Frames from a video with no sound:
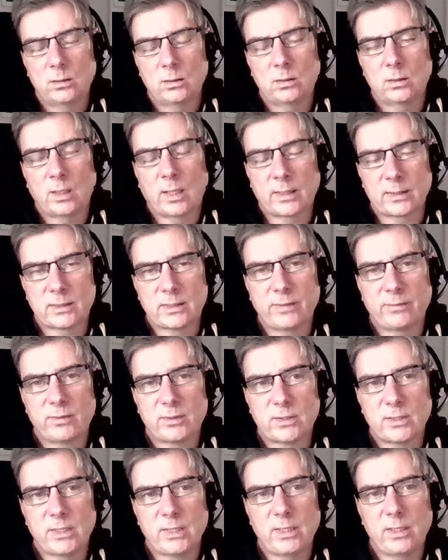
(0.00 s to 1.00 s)

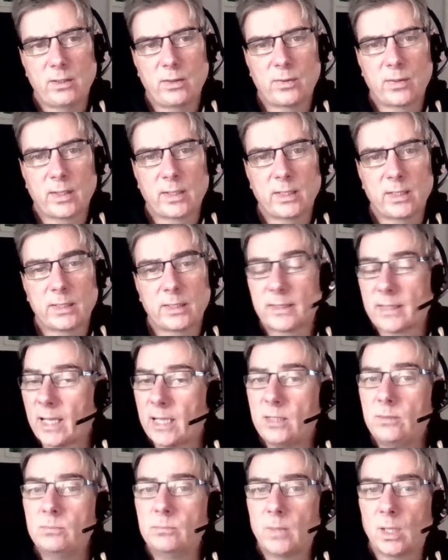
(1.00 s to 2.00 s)
activity than a
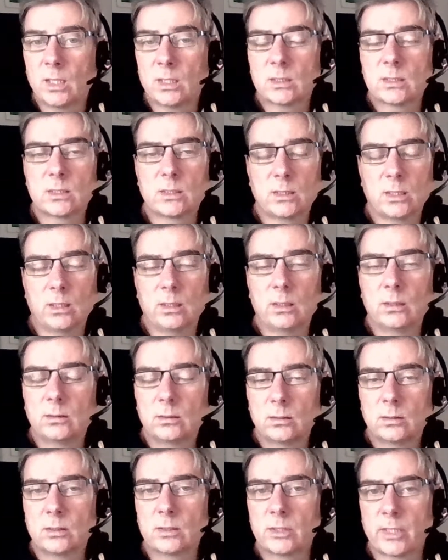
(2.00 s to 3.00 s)
game master
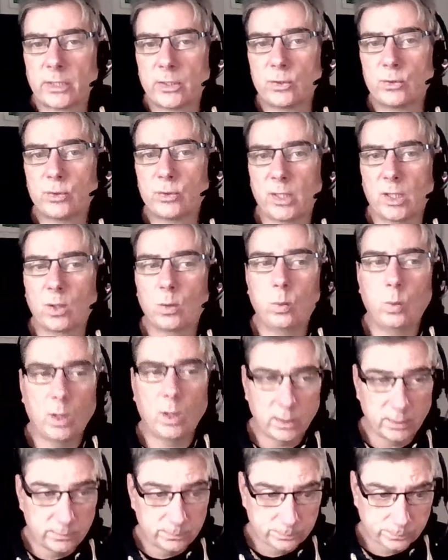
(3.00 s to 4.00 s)
centric
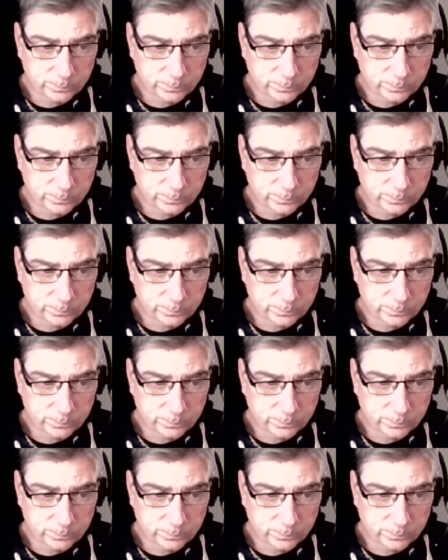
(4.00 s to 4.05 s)
one